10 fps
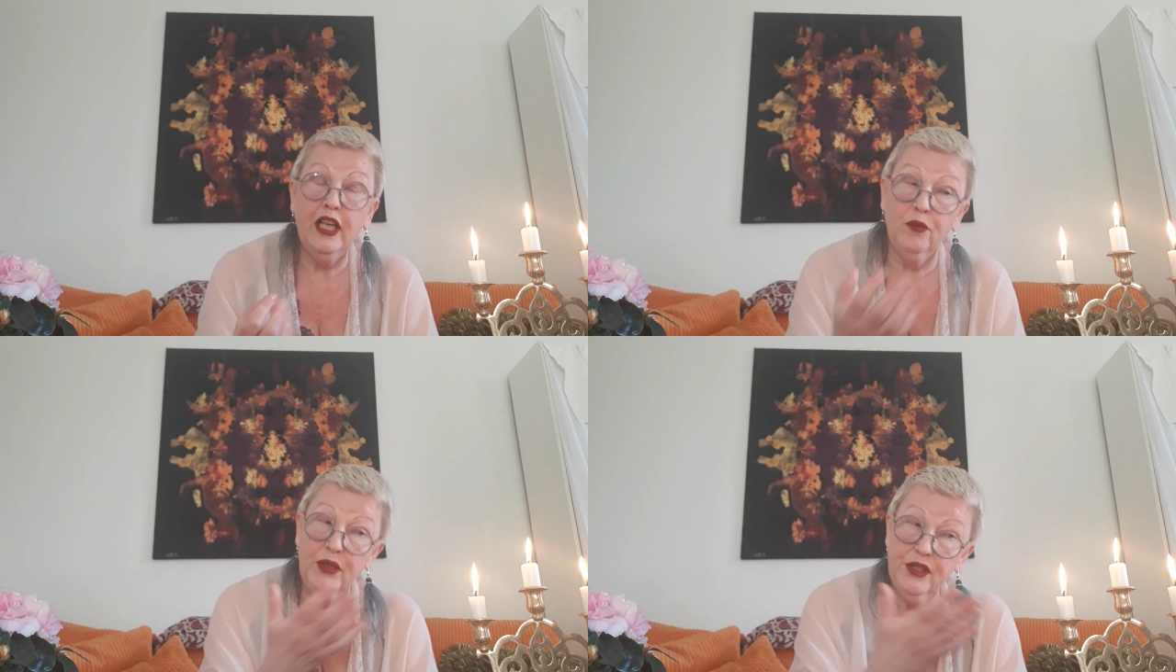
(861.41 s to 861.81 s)

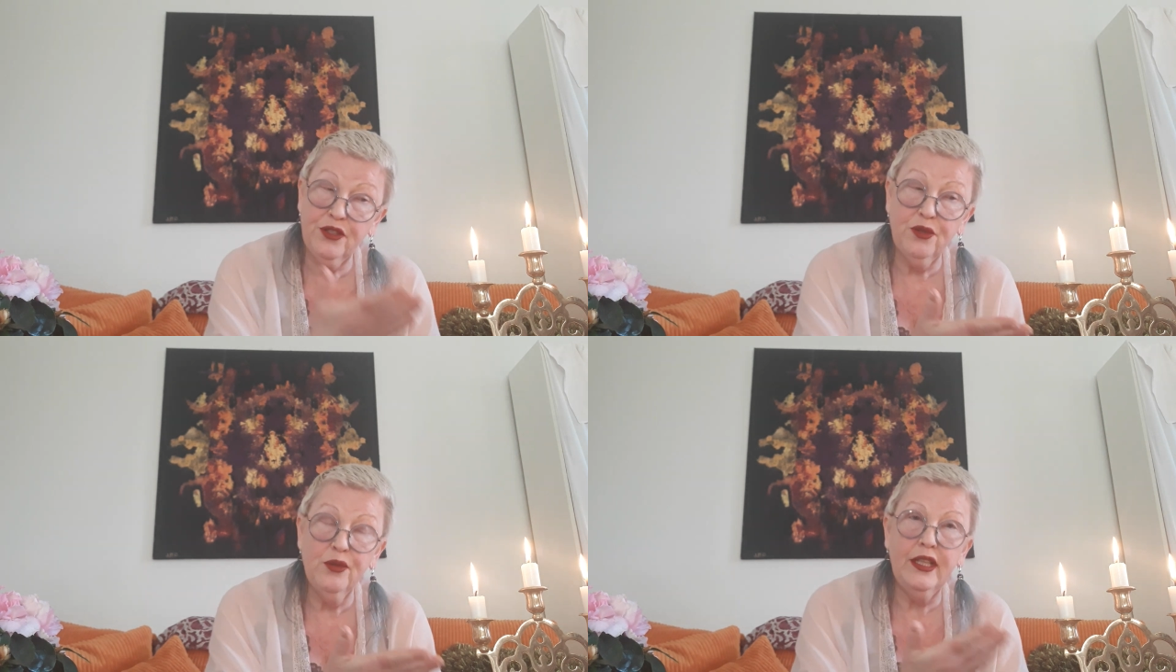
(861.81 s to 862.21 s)
And we
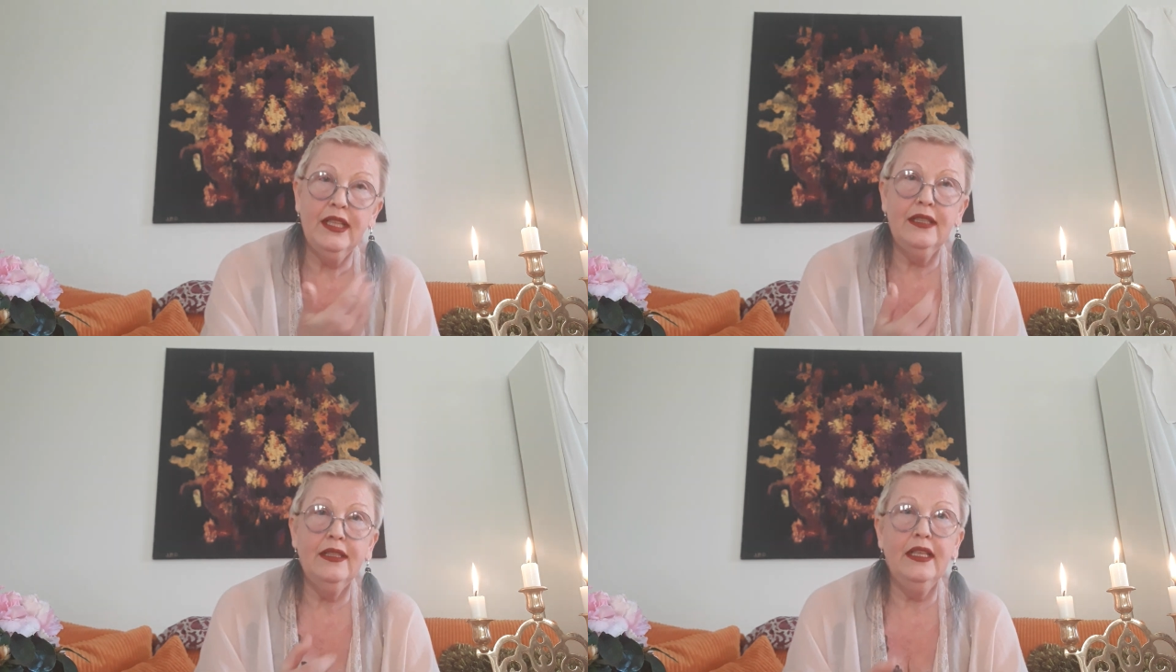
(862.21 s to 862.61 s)
saw that
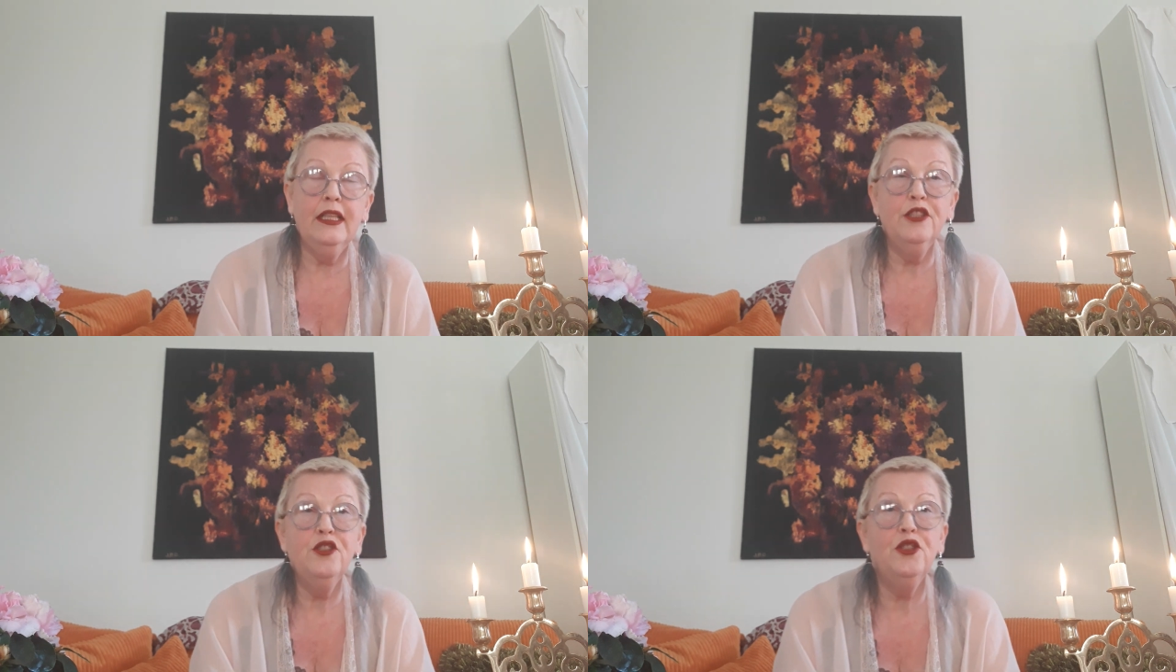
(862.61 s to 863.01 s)
at the
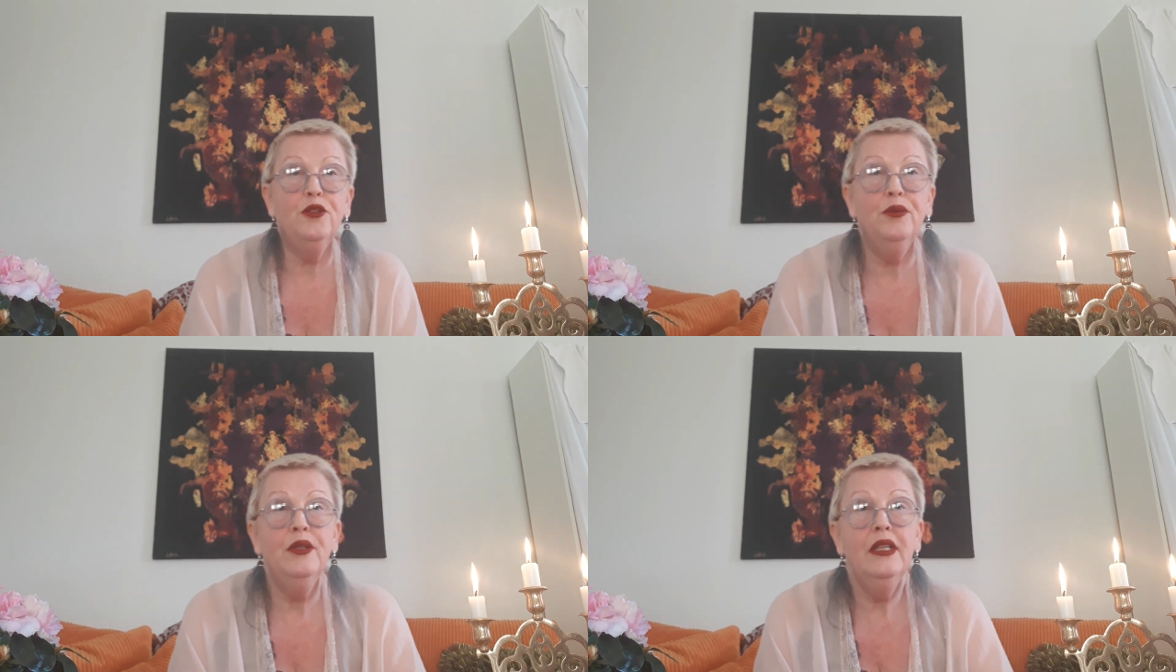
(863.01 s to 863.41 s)
end
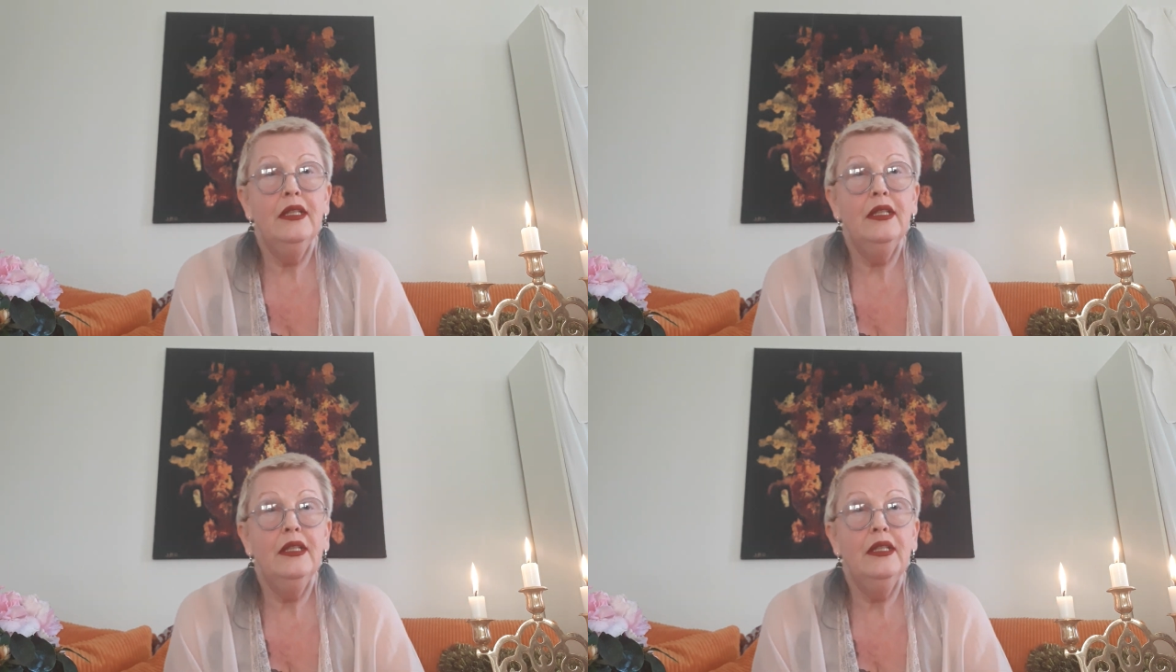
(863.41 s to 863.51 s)
too,